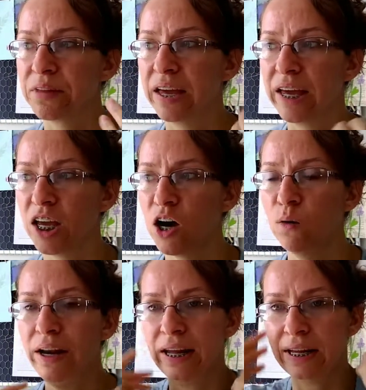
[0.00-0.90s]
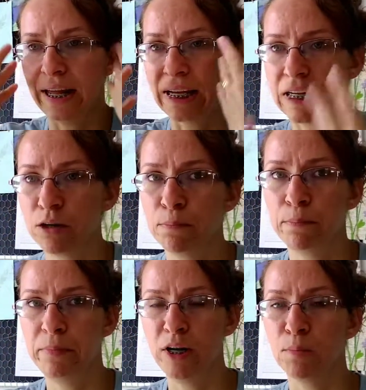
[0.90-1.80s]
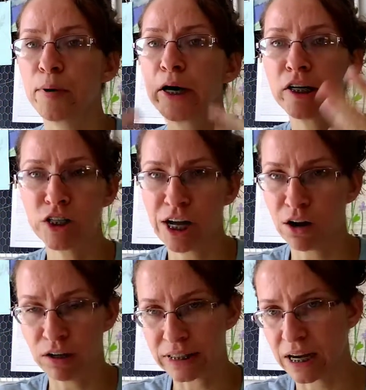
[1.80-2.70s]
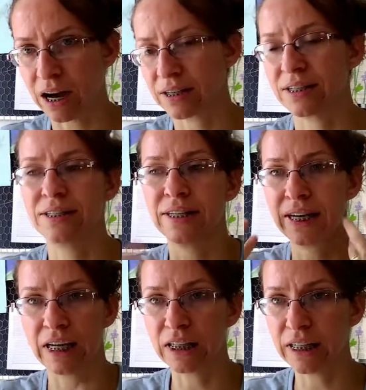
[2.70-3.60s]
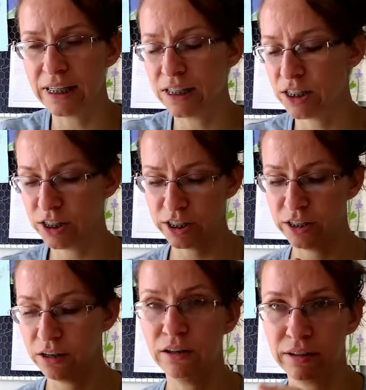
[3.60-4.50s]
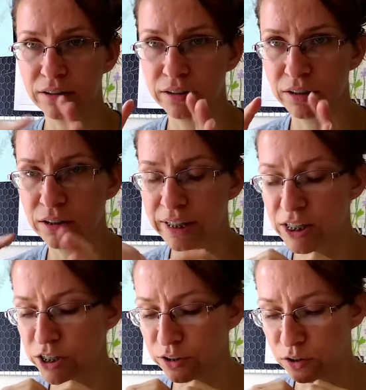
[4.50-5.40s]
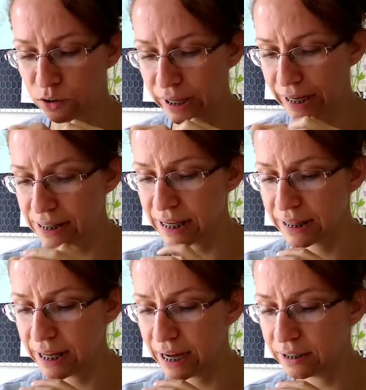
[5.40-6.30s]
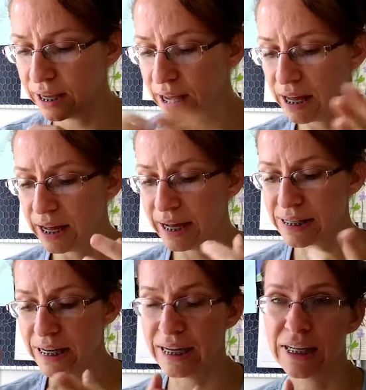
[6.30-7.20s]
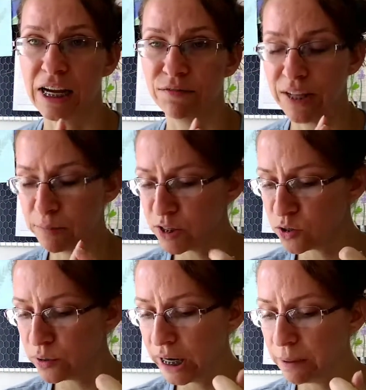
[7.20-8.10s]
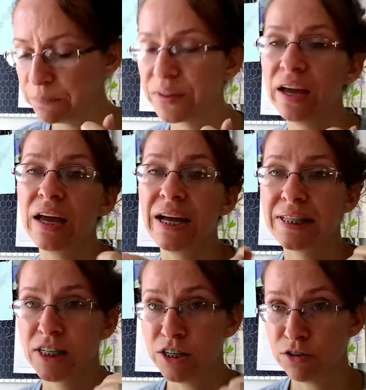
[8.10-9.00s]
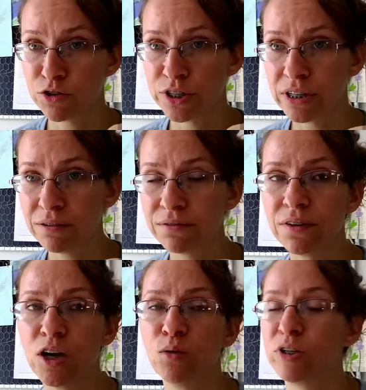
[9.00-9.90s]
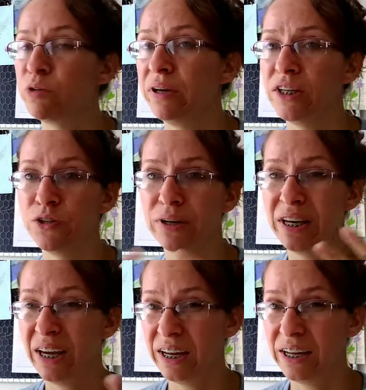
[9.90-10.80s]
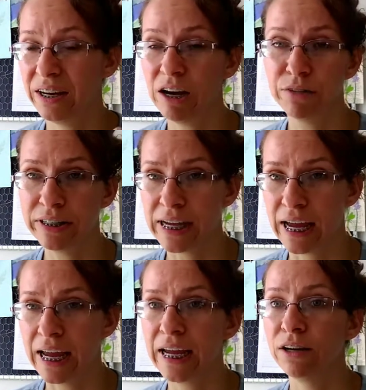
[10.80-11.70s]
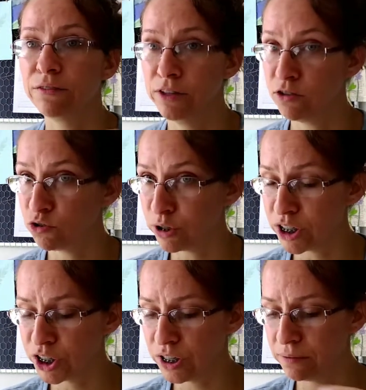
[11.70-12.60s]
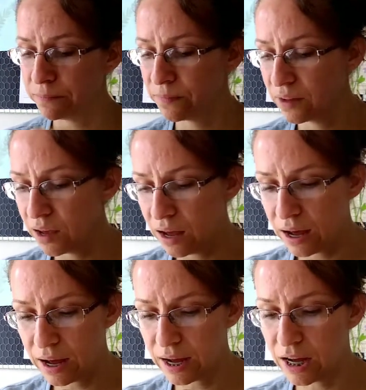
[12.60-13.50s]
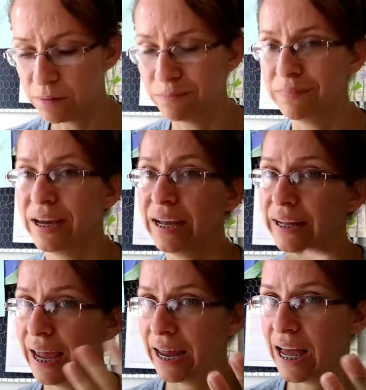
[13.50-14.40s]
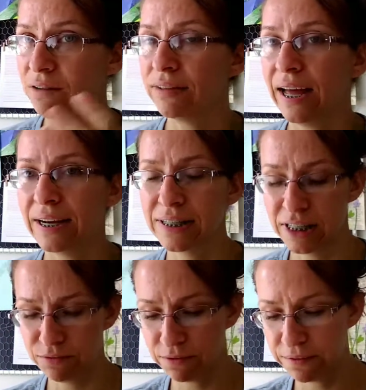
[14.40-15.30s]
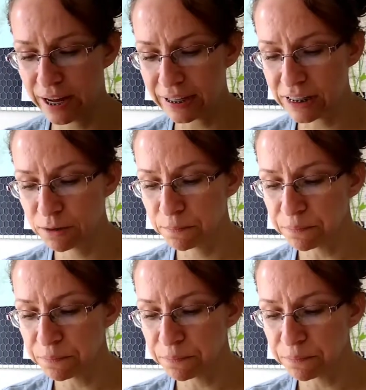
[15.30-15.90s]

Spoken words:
It can go in. It can like purge out all the toxins. It can cleanse your little glands like that. It's an anti-inflammatory. It's a nutritive, which means you can eat it every day for nutrition. It can have a laxative effect.